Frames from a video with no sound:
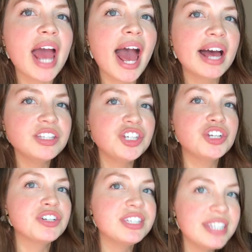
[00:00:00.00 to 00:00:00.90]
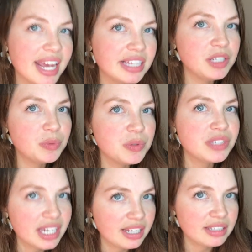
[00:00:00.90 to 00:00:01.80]
add to your daily
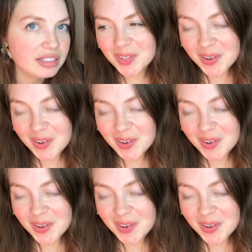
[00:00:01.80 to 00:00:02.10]
routine.